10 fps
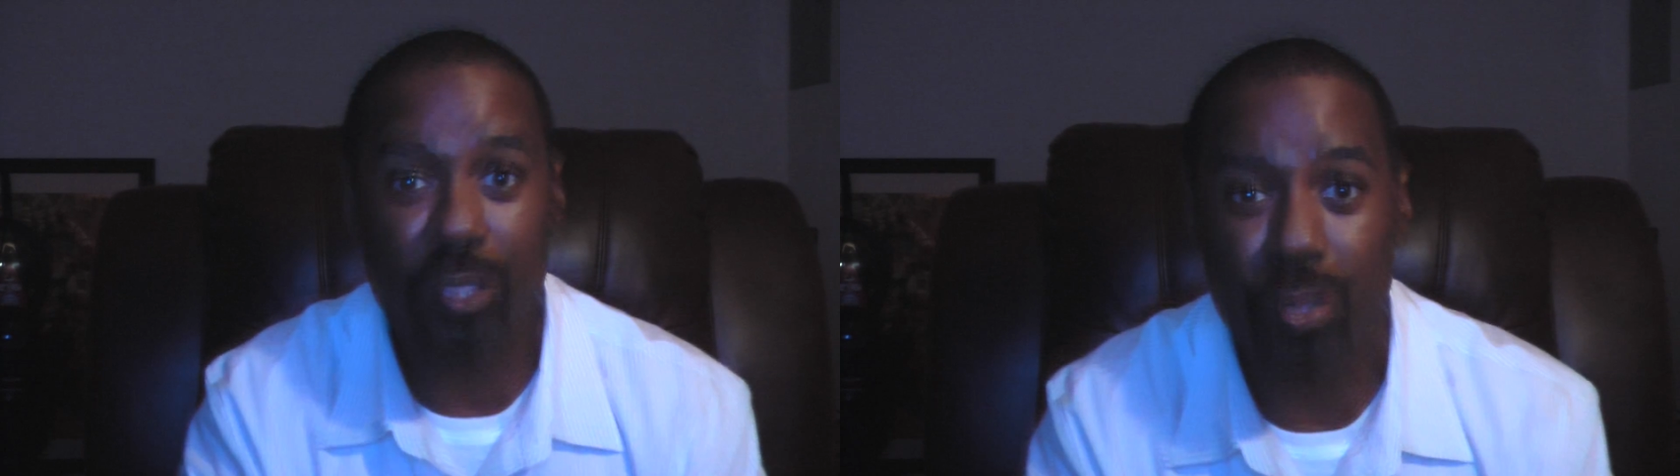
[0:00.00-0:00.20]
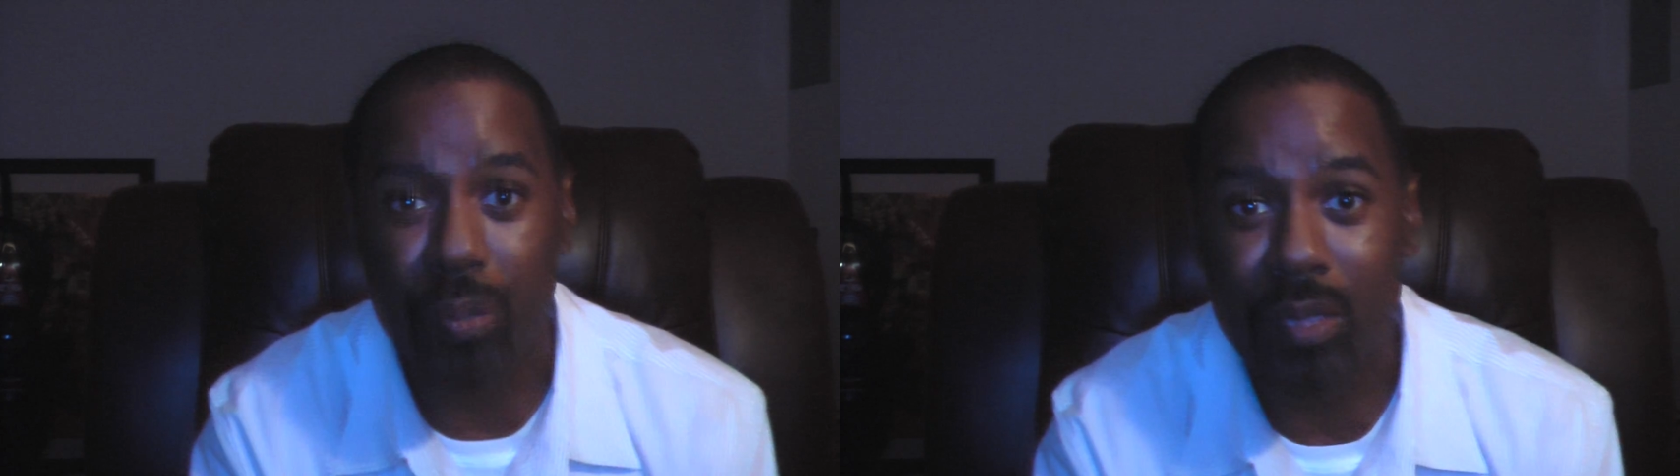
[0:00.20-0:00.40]

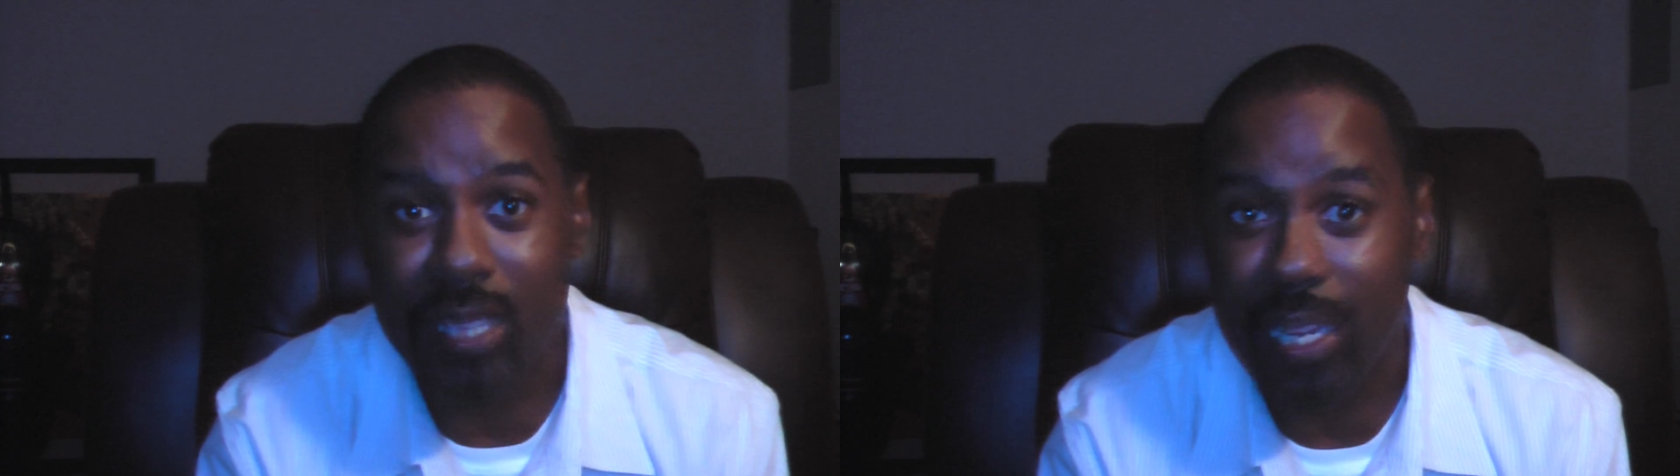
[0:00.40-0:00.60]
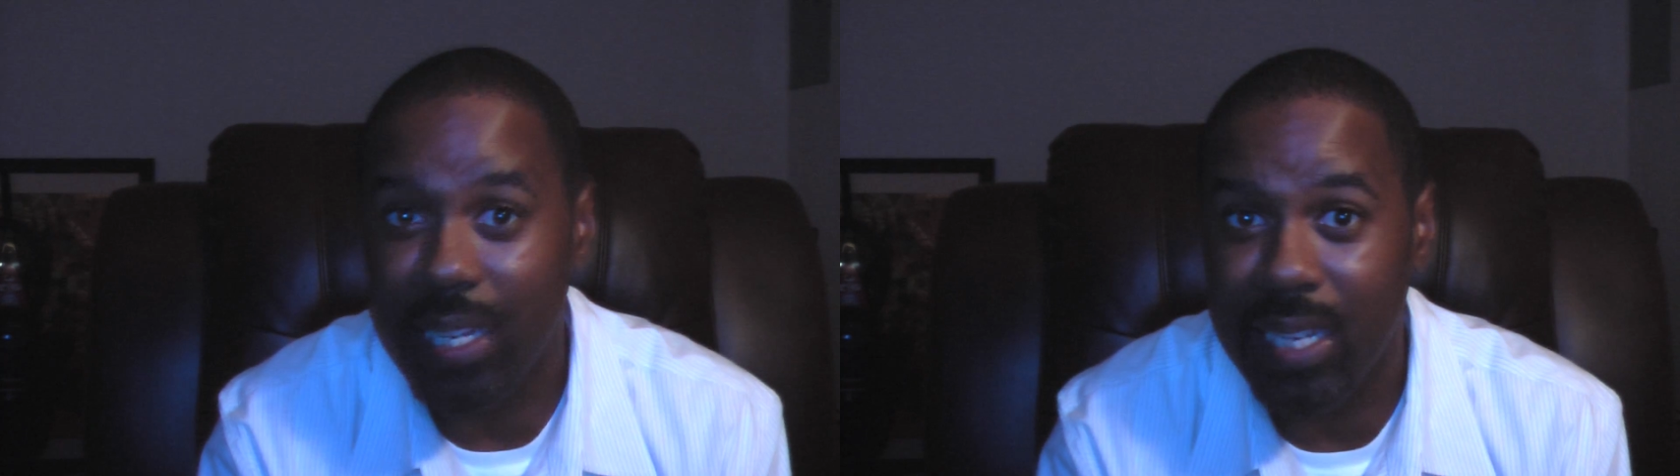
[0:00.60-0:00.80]
that you're
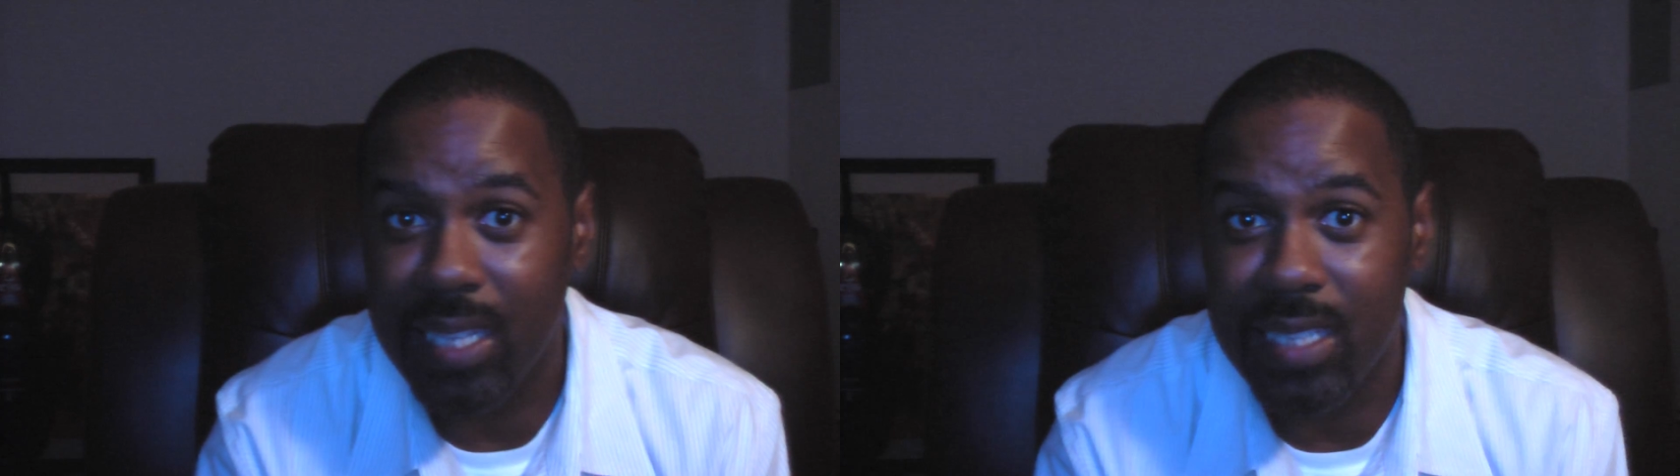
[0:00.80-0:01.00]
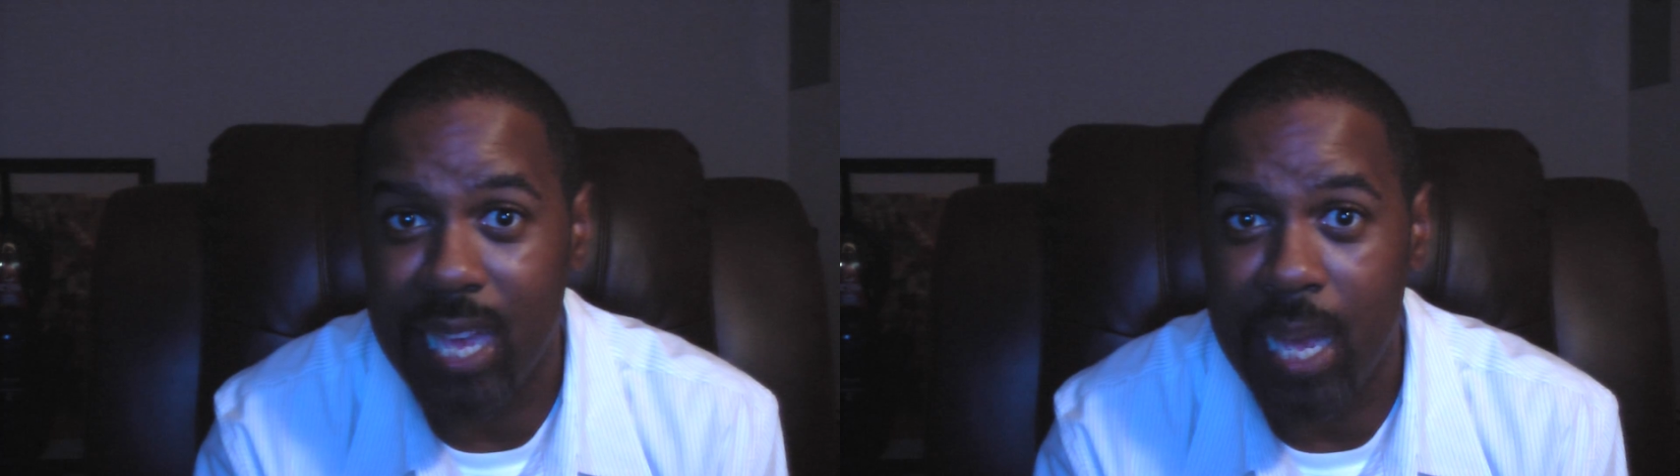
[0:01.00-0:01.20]
selling at
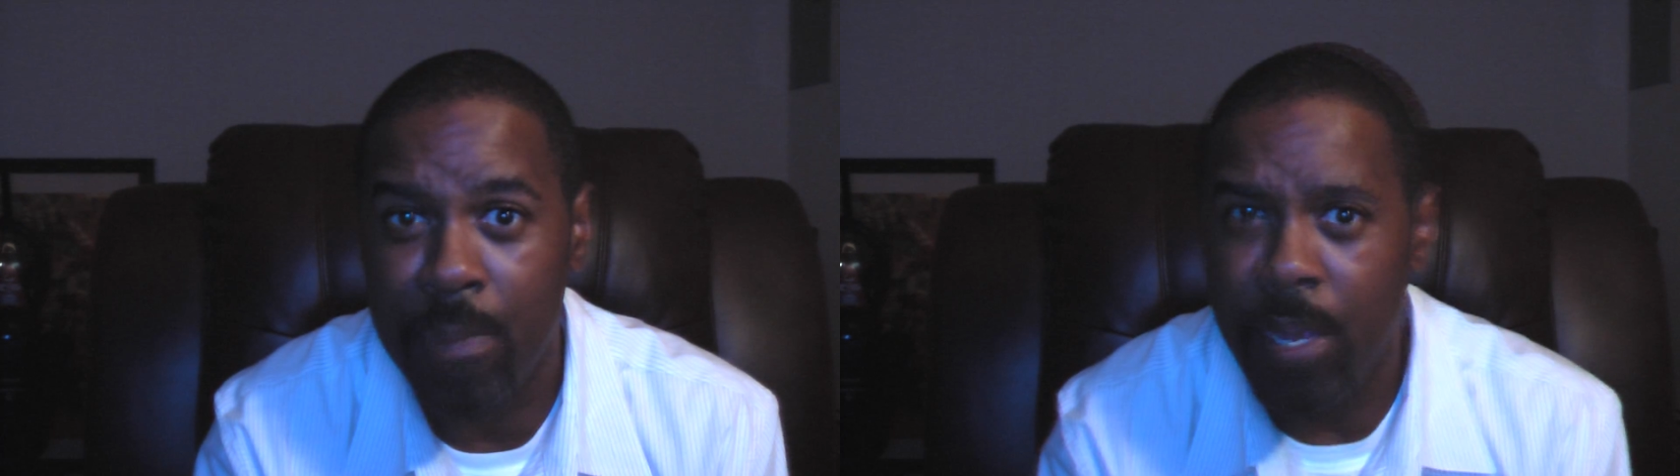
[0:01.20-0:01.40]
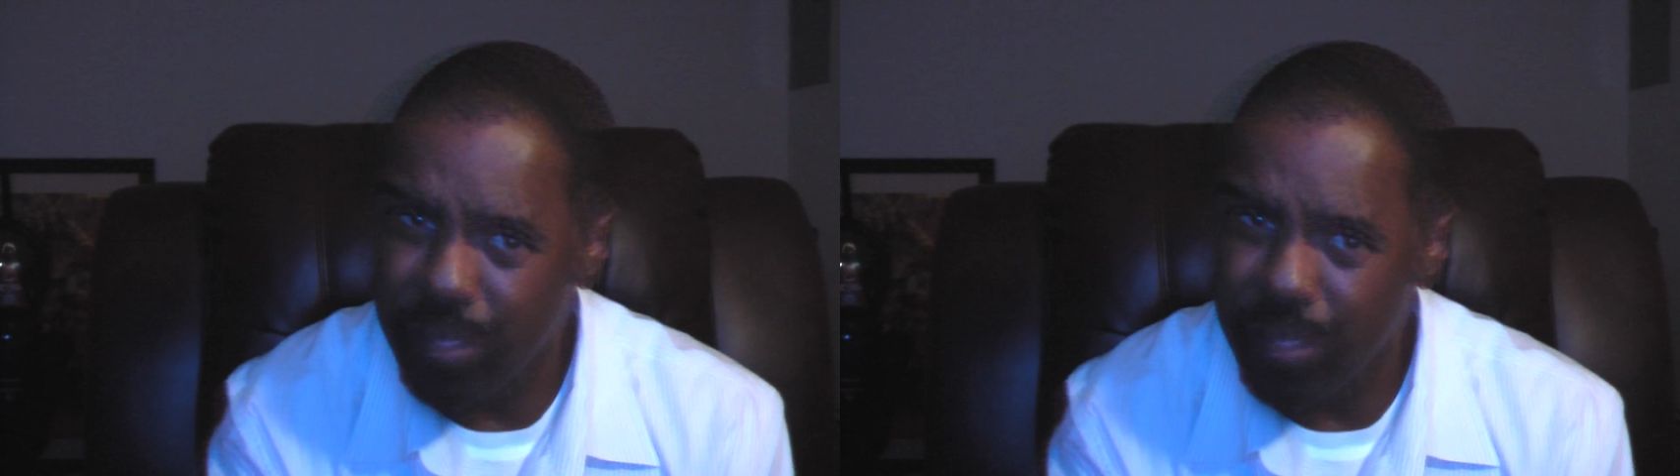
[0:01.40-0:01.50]
that time.